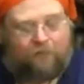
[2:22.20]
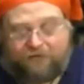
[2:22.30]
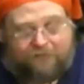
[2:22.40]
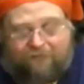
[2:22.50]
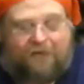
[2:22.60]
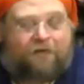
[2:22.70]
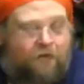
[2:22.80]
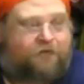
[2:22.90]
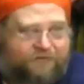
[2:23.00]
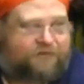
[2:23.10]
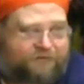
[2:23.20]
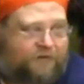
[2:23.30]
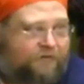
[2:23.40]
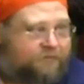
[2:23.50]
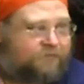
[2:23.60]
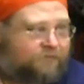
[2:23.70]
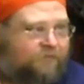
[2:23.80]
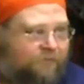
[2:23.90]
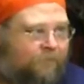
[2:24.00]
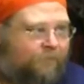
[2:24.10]
most people have not noticed the change,
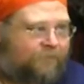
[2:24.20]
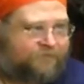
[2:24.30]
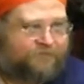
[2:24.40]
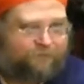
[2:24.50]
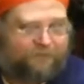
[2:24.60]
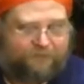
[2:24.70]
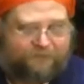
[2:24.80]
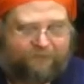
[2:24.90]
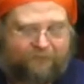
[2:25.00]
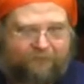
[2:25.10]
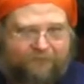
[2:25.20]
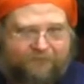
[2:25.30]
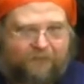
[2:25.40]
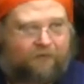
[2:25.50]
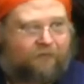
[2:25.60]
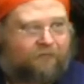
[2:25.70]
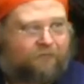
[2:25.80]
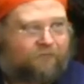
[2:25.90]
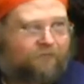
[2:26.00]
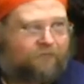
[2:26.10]
because it's very, very subtle.
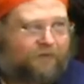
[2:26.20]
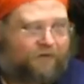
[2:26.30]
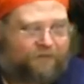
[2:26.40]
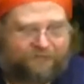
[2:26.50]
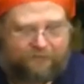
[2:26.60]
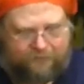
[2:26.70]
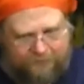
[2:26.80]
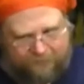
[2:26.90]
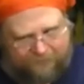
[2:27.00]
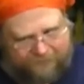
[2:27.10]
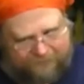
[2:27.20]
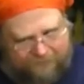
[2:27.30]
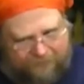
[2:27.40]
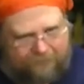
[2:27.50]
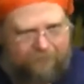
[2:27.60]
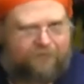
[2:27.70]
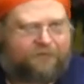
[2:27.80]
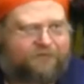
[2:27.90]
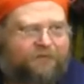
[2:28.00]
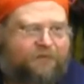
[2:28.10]
And it's like little
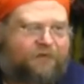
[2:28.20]
increments.